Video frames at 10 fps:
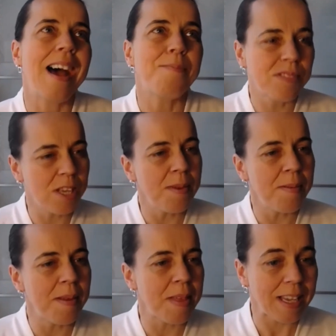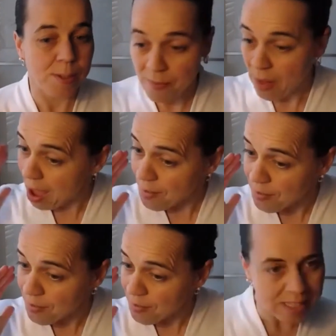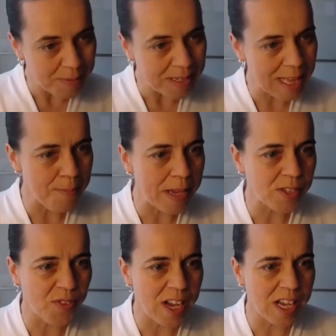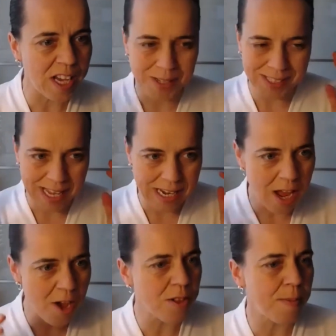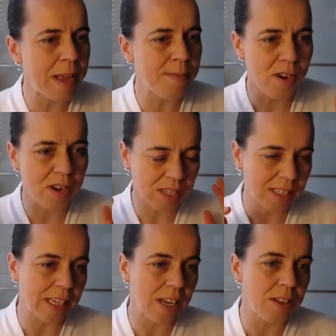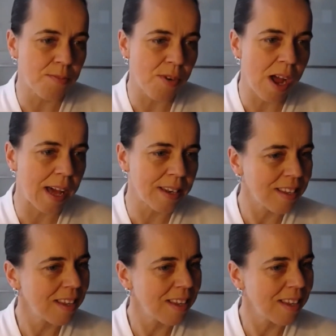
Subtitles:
Presumably that's where, if everybody's coming to that page first because they know the main product and they know the brand,